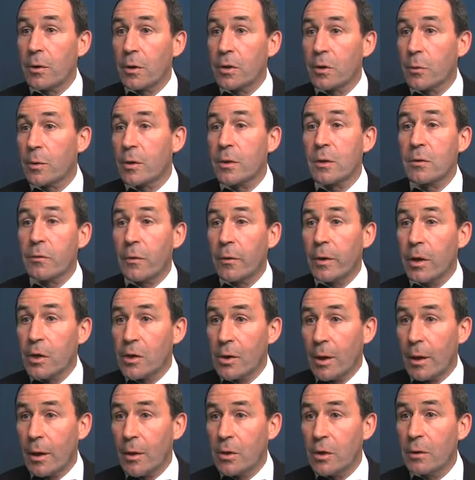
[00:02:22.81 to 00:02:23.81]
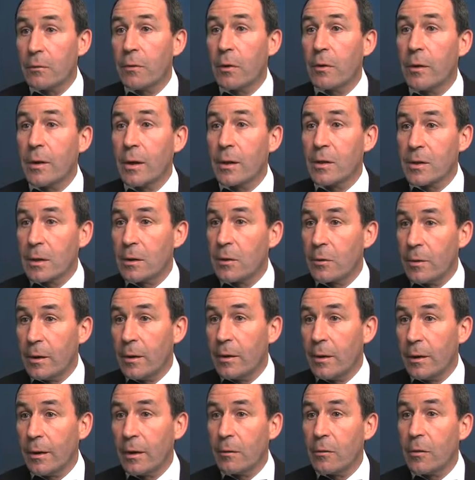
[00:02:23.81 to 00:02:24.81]
So it is a very challenging, very
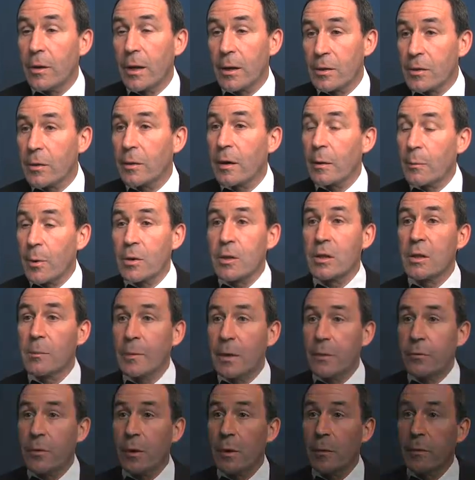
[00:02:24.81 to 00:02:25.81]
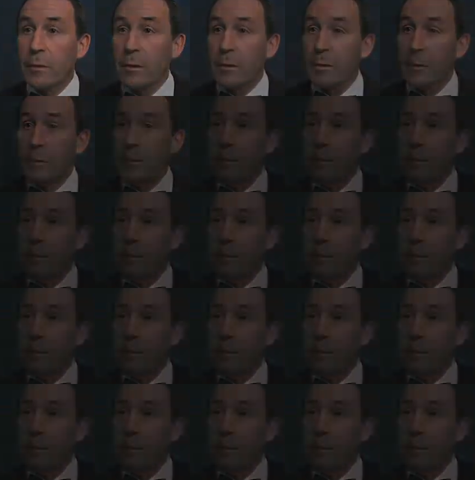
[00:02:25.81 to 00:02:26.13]
exhilarating and very exciting project to be involved in.